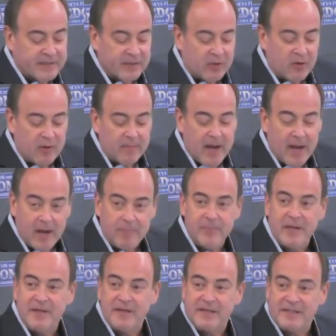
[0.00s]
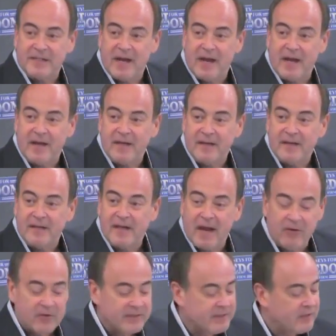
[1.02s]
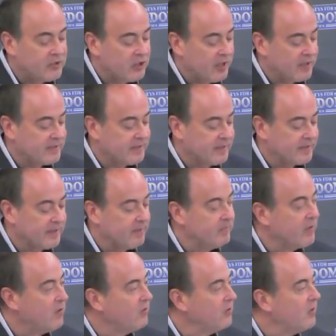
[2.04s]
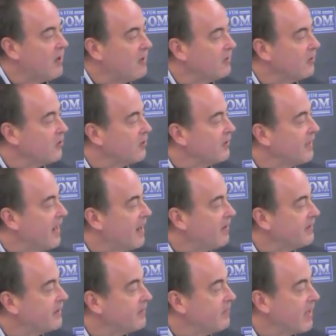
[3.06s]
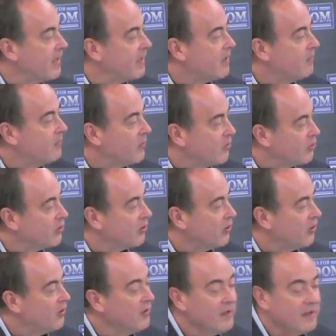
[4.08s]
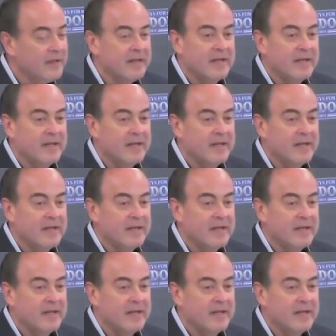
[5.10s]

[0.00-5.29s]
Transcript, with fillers: So I'm happy to say, now as a justice, I'm no longer allowed to make commercial